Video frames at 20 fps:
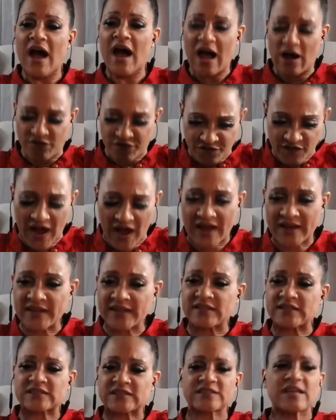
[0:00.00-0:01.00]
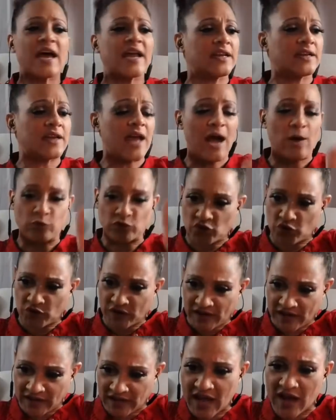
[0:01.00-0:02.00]
I finally decided I was
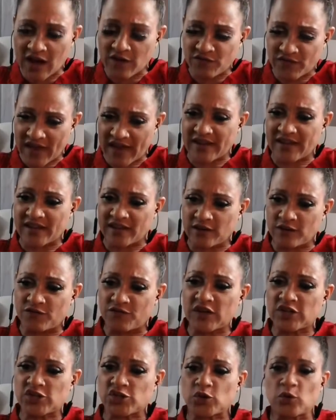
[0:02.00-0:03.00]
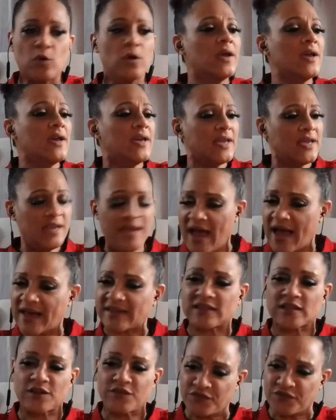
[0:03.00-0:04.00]
going to love that individual. He
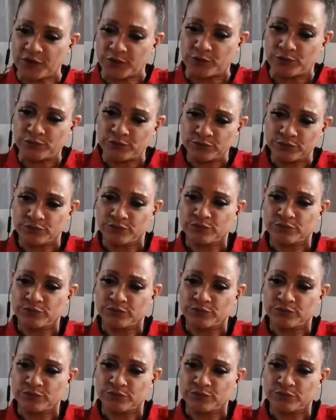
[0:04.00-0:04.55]
acted a fool.